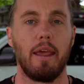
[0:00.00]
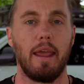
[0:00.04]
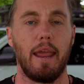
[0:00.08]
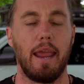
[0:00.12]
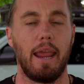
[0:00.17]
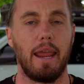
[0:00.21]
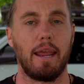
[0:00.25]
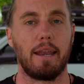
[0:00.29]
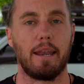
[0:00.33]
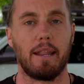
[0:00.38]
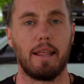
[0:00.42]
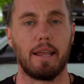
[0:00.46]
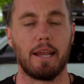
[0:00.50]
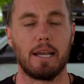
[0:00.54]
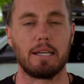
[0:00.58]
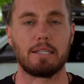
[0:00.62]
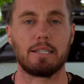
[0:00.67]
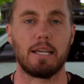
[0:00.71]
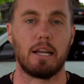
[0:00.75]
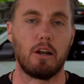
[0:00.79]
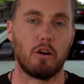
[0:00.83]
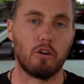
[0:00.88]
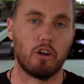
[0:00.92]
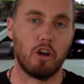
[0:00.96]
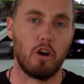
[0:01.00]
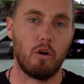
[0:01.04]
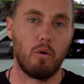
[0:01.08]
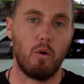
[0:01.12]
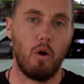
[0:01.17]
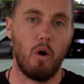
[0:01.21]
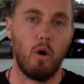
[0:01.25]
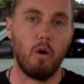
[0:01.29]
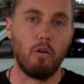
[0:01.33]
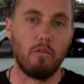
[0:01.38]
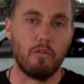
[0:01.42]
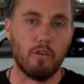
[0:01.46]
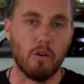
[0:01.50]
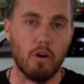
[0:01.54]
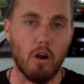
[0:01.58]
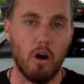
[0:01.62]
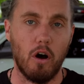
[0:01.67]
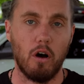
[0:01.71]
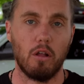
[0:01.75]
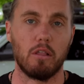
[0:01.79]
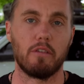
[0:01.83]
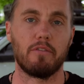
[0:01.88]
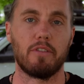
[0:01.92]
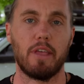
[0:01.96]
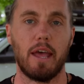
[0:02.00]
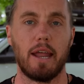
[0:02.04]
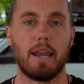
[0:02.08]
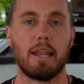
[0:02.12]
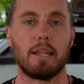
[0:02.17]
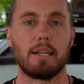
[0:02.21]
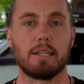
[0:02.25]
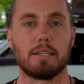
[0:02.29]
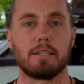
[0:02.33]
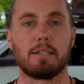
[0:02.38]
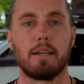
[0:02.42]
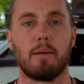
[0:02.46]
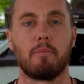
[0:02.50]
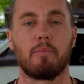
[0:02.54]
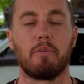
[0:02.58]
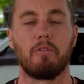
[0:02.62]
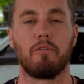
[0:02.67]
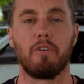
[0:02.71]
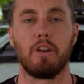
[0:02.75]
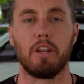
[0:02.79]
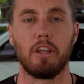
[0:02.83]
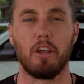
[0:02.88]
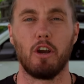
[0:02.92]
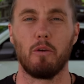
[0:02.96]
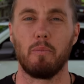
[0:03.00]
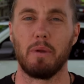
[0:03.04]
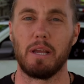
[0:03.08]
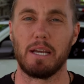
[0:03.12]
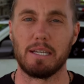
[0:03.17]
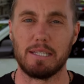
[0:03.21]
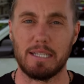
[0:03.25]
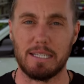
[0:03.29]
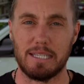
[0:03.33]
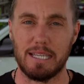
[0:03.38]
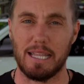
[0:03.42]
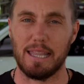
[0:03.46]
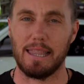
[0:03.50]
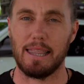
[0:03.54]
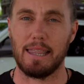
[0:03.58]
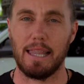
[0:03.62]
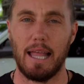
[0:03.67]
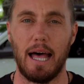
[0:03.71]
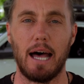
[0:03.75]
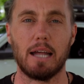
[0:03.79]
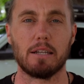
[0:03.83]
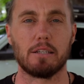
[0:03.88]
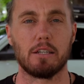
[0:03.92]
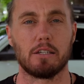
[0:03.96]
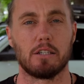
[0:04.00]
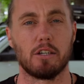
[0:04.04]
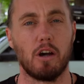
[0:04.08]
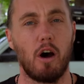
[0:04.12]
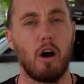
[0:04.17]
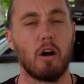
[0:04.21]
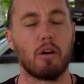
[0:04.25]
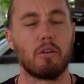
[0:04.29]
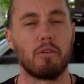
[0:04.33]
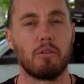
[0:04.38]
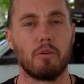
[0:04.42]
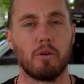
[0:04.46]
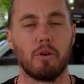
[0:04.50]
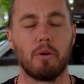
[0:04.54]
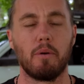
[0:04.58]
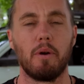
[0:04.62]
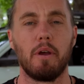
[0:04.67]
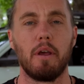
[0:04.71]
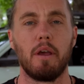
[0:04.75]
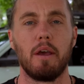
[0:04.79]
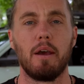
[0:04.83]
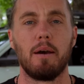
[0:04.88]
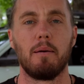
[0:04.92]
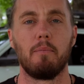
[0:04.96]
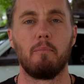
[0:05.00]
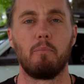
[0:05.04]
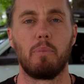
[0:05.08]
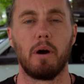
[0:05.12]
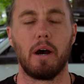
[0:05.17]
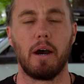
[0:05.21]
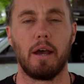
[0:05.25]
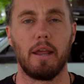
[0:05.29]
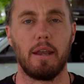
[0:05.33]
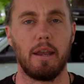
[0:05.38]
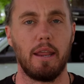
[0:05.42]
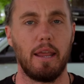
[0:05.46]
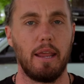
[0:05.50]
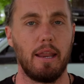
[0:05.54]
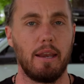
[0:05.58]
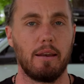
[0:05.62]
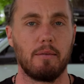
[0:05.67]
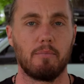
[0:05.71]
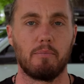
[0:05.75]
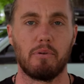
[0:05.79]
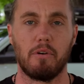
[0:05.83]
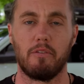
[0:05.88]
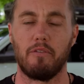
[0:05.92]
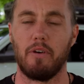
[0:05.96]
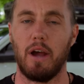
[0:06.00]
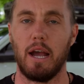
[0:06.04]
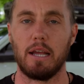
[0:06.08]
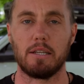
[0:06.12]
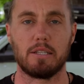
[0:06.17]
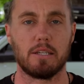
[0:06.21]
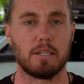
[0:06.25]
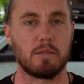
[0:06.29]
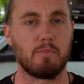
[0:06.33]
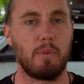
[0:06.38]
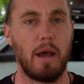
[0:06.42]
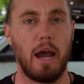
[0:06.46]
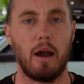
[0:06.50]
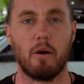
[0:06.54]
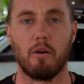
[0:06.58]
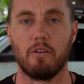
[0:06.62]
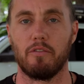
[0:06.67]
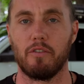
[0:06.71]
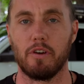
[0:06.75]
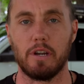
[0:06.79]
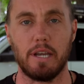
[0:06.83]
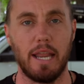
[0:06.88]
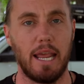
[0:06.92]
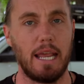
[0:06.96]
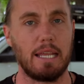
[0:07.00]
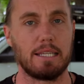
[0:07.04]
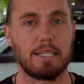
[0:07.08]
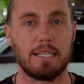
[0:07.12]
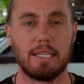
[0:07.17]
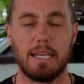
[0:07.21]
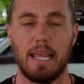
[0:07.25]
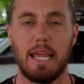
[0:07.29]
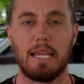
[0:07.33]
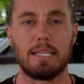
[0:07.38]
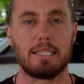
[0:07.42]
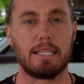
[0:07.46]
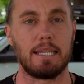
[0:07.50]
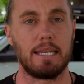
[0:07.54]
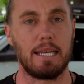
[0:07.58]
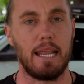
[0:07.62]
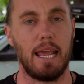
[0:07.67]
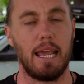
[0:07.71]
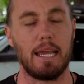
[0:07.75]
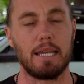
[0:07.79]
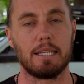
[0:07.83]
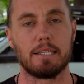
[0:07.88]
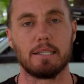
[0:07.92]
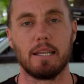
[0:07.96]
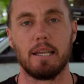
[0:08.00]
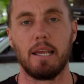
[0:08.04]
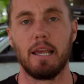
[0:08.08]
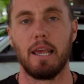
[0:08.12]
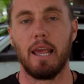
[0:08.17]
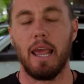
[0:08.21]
And like I said, I'll go over all of that in a separate video because it's a lot to talk through, but it provides us power for days and days and days.